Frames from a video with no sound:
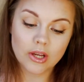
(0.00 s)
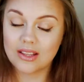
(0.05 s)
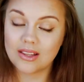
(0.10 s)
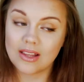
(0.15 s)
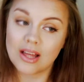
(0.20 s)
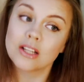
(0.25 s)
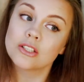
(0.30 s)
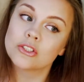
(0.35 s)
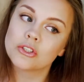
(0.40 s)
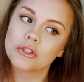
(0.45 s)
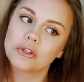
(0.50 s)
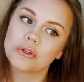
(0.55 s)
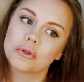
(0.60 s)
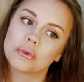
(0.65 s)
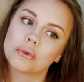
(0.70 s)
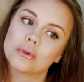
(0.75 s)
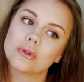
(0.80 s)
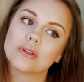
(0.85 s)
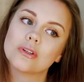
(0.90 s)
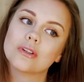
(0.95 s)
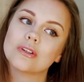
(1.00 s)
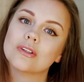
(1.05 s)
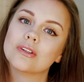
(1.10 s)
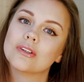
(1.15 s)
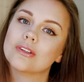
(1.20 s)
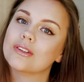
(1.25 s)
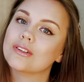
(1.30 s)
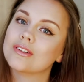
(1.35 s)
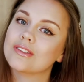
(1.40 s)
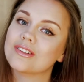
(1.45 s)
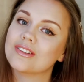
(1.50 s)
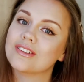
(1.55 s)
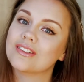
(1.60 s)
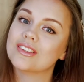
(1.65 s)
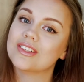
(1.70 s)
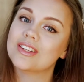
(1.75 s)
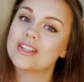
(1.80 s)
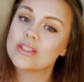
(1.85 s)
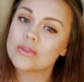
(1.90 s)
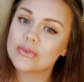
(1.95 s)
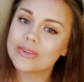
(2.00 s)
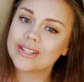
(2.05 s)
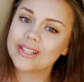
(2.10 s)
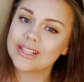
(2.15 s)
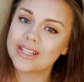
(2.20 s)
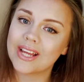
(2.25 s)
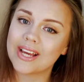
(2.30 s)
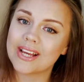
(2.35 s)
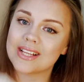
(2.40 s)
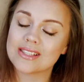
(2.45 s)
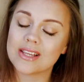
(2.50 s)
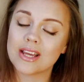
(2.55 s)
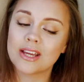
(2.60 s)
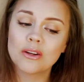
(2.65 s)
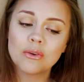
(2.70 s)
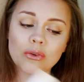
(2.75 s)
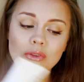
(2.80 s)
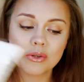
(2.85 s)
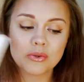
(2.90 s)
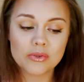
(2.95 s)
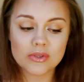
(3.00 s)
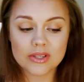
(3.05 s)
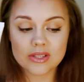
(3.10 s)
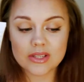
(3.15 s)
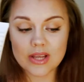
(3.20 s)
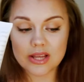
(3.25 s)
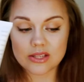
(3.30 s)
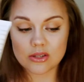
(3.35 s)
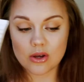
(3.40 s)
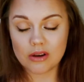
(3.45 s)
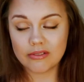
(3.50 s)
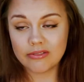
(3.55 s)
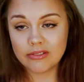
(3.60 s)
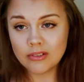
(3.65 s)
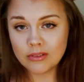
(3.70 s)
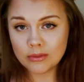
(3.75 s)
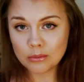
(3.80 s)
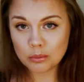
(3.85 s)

That too is really nice. I don't use this as often,